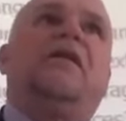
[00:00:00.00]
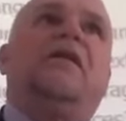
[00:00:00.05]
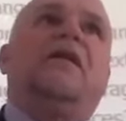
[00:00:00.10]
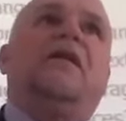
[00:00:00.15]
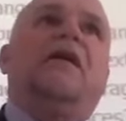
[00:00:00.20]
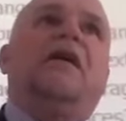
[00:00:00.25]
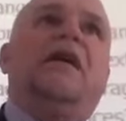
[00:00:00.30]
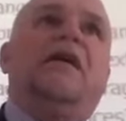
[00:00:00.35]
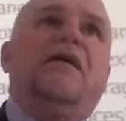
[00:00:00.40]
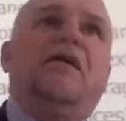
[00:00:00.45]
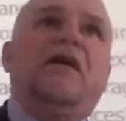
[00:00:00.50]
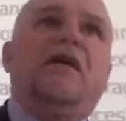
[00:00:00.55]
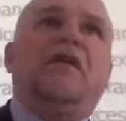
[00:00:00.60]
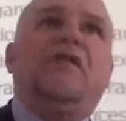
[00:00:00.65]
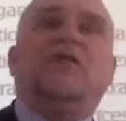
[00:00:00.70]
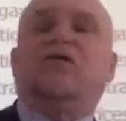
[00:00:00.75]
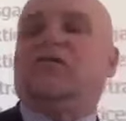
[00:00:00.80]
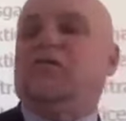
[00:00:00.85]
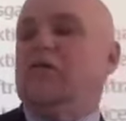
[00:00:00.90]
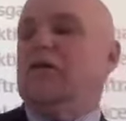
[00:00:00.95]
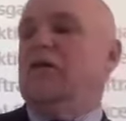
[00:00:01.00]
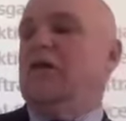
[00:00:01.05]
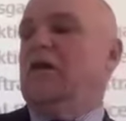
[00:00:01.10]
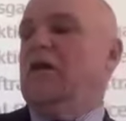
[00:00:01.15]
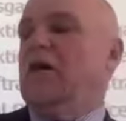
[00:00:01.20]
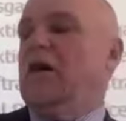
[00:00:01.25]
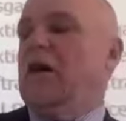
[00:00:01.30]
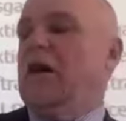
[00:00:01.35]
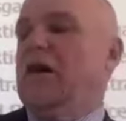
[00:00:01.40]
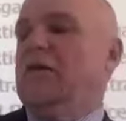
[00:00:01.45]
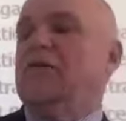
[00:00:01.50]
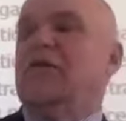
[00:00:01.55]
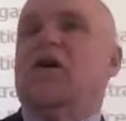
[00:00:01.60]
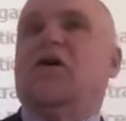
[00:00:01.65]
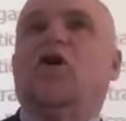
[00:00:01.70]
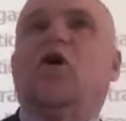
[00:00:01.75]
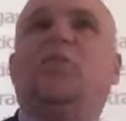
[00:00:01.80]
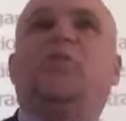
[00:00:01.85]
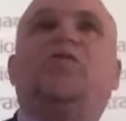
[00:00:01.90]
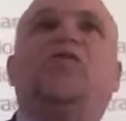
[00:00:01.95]
in the industry, as I
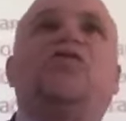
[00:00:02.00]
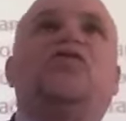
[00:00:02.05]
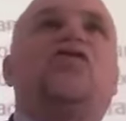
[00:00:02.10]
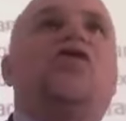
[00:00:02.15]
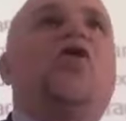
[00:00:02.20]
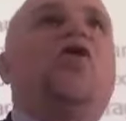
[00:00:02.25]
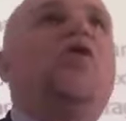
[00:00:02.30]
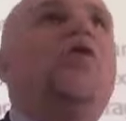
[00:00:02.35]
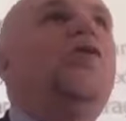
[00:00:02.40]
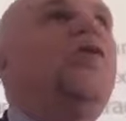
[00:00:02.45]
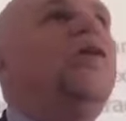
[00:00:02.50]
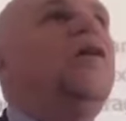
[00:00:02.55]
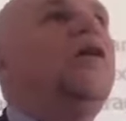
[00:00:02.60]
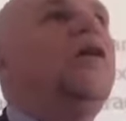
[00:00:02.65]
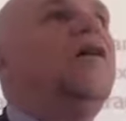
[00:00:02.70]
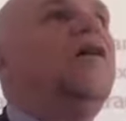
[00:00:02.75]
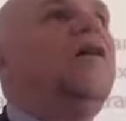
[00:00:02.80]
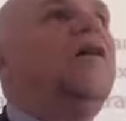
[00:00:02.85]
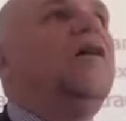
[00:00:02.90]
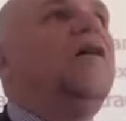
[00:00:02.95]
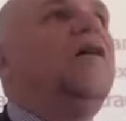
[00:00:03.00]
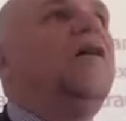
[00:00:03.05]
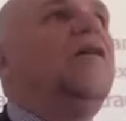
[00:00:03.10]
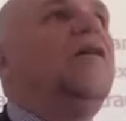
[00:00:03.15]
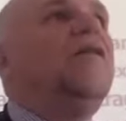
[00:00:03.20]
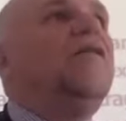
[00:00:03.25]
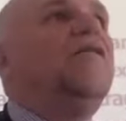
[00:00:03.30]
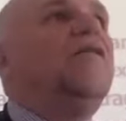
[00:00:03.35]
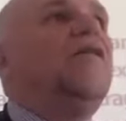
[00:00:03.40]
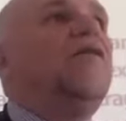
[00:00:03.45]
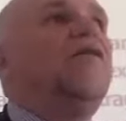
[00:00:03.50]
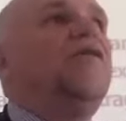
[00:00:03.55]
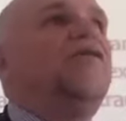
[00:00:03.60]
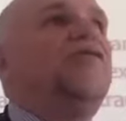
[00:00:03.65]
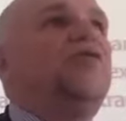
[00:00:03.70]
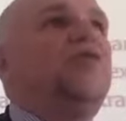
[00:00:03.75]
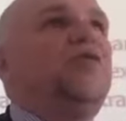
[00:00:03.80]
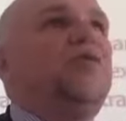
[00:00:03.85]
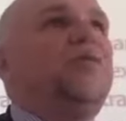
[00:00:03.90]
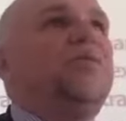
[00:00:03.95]
hope to show very
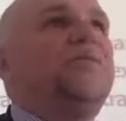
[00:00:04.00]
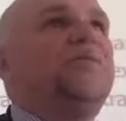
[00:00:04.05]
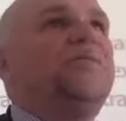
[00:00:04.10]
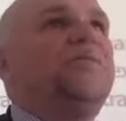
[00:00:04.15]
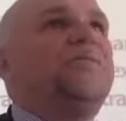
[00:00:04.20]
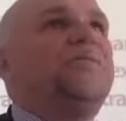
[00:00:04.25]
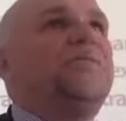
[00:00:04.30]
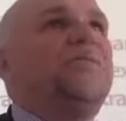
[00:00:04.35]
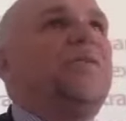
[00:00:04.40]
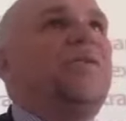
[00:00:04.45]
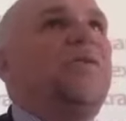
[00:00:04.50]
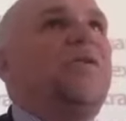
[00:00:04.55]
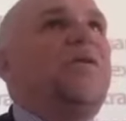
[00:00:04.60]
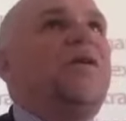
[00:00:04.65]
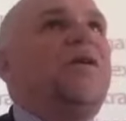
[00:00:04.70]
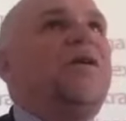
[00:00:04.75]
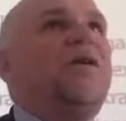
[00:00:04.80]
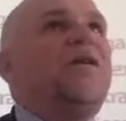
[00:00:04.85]
soon. Okay?